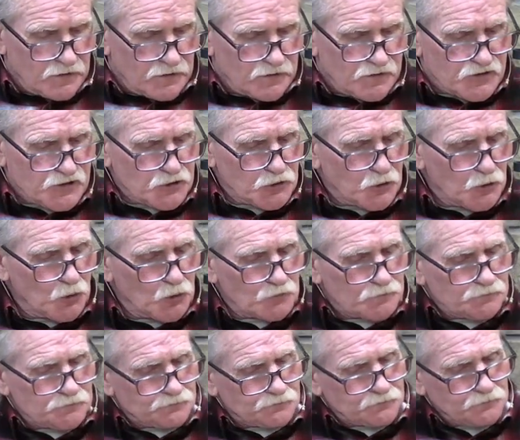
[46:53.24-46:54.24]

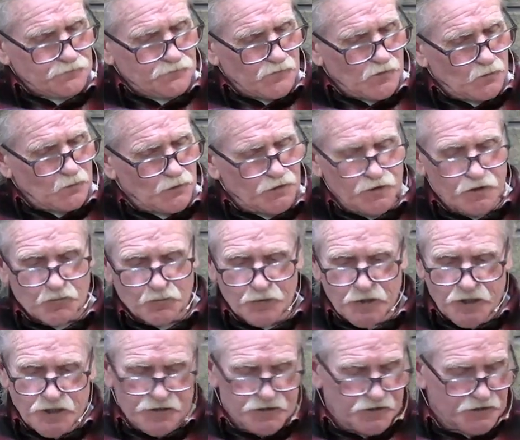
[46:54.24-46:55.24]
So we're going to
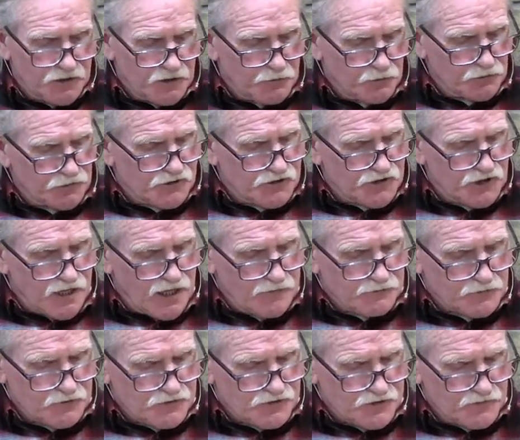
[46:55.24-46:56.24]
read in a couple of
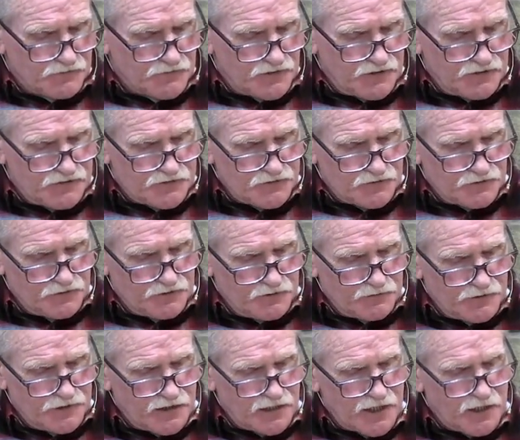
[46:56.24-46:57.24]
chapters some things that are going to
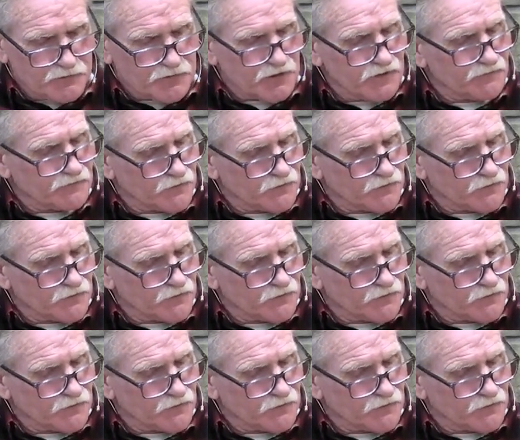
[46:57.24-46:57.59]
be happening.